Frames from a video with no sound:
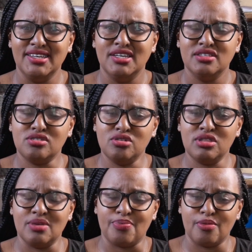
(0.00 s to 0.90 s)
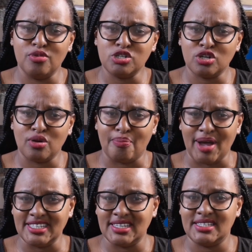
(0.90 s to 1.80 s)
So the promotional
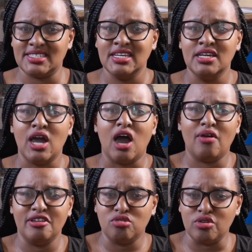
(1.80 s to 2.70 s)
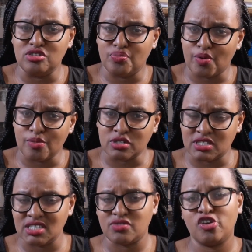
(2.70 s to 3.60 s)
budget, how are you going to promote
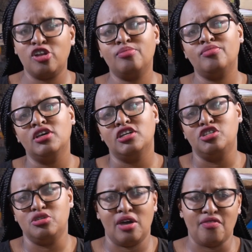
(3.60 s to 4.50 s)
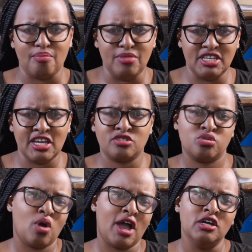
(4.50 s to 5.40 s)
this film? Do you have a media
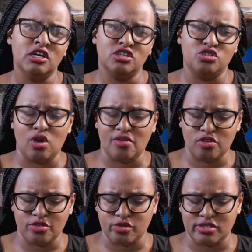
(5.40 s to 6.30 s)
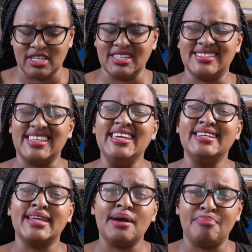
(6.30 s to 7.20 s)
tour? Do you have all those things in
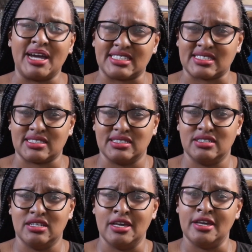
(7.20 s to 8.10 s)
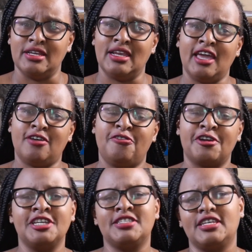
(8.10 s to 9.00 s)
numbers? Like for
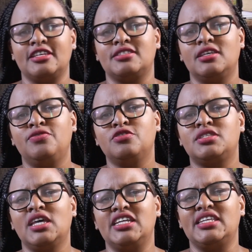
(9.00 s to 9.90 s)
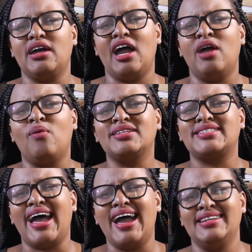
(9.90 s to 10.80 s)
instance, if you said, I want
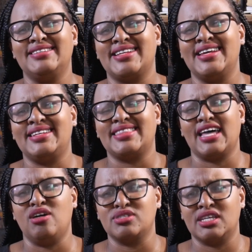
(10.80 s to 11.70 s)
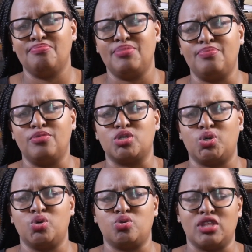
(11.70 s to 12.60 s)
100,000 people to
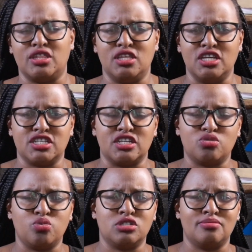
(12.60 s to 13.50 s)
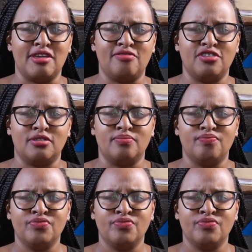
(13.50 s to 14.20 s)
go to the theater to watch my film,